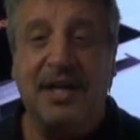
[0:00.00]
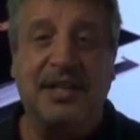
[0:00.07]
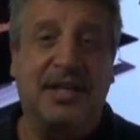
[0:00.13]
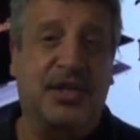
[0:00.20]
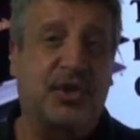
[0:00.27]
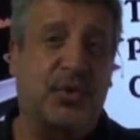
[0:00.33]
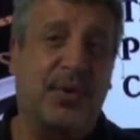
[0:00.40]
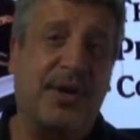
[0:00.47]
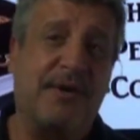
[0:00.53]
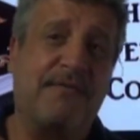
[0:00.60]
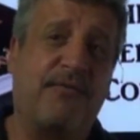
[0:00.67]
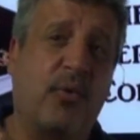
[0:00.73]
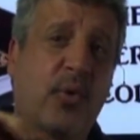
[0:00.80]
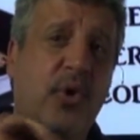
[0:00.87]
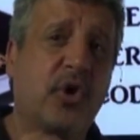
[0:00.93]
The trick
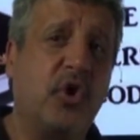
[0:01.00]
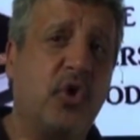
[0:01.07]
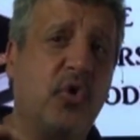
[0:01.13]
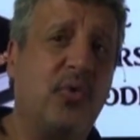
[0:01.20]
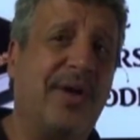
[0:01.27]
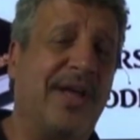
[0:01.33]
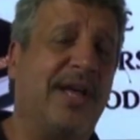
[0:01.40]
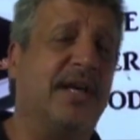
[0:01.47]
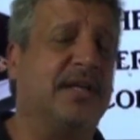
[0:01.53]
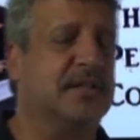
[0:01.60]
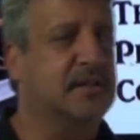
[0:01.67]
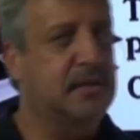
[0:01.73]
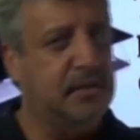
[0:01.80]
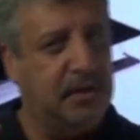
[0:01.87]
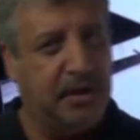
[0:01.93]
for you
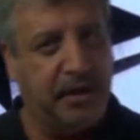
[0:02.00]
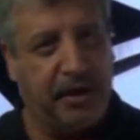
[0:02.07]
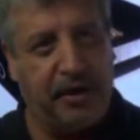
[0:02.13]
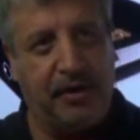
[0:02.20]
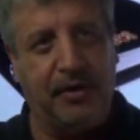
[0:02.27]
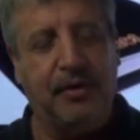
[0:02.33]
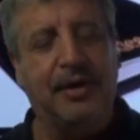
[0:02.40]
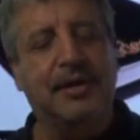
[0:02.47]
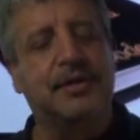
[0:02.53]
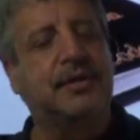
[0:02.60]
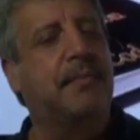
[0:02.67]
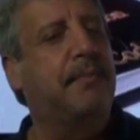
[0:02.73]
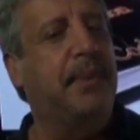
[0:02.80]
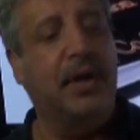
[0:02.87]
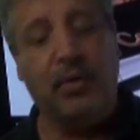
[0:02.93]
is, and here is
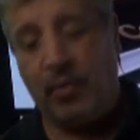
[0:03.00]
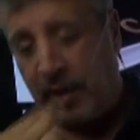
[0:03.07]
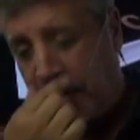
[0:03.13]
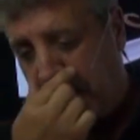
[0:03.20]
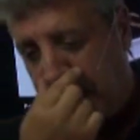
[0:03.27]
the big one,